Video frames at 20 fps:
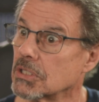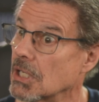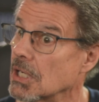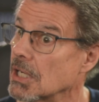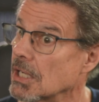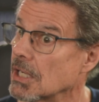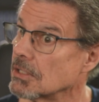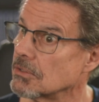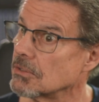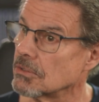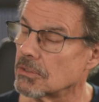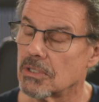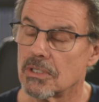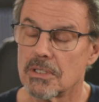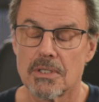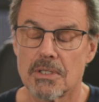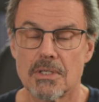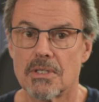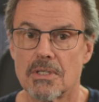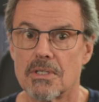to God or
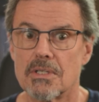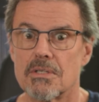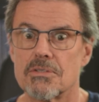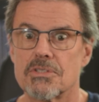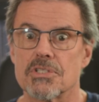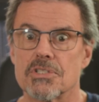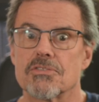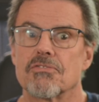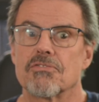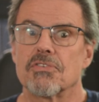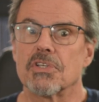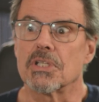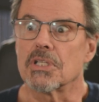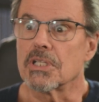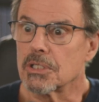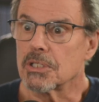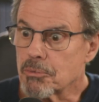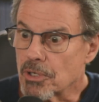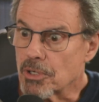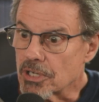just
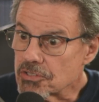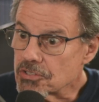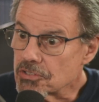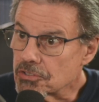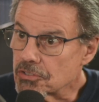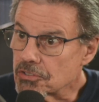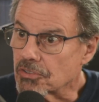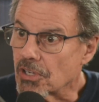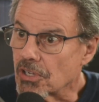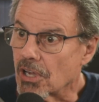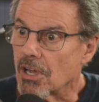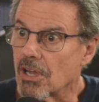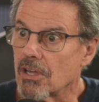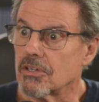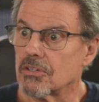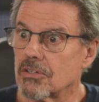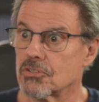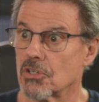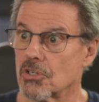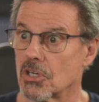feeling the presence of
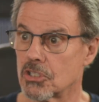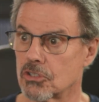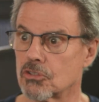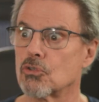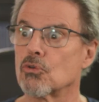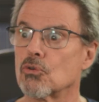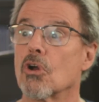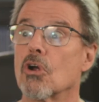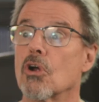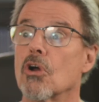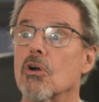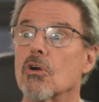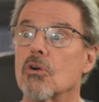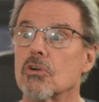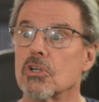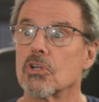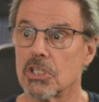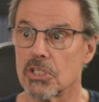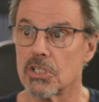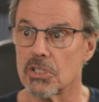God or trying to
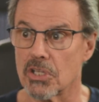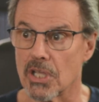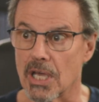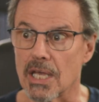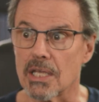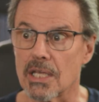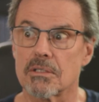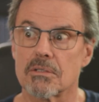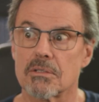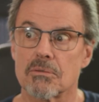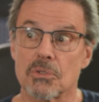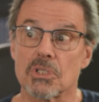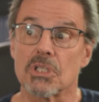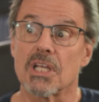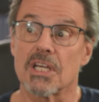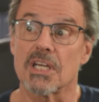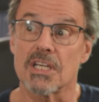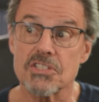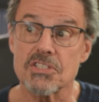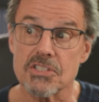grow in that
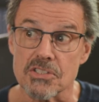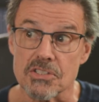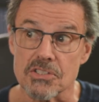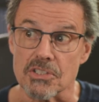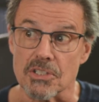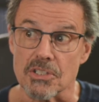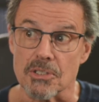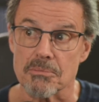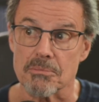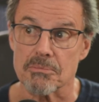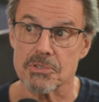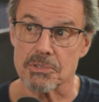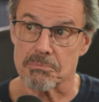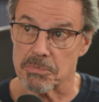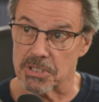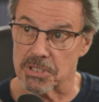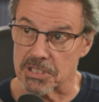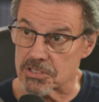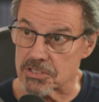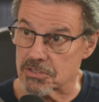relationship
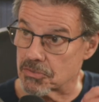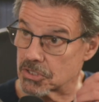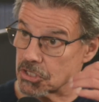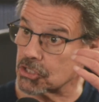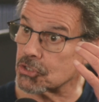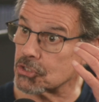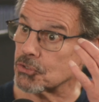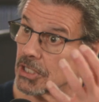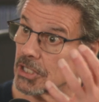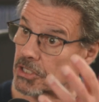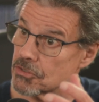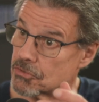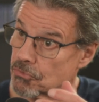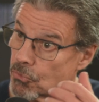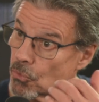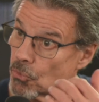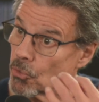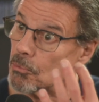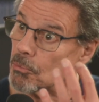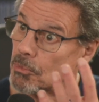because of its
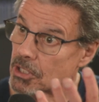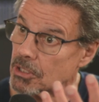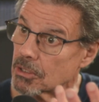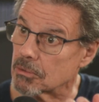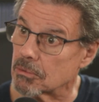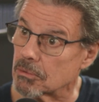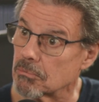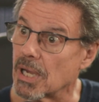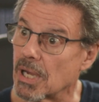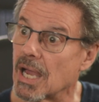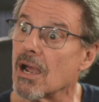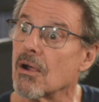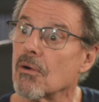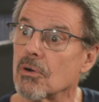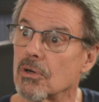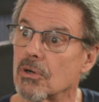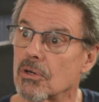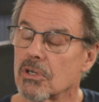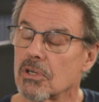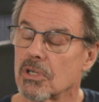transforming
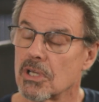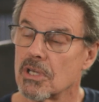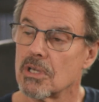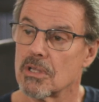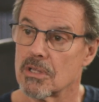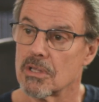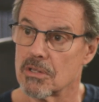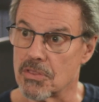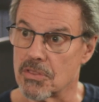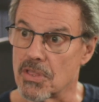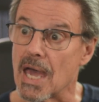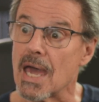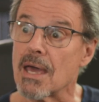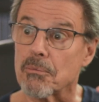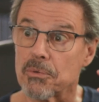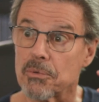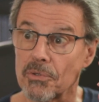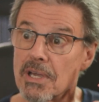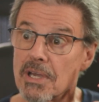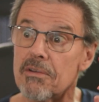power,
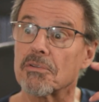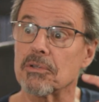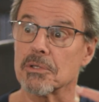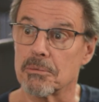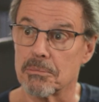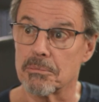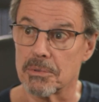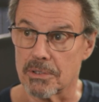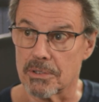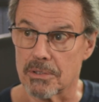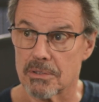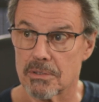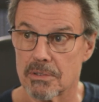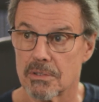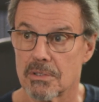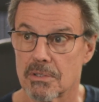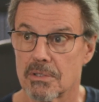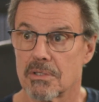that will definitely be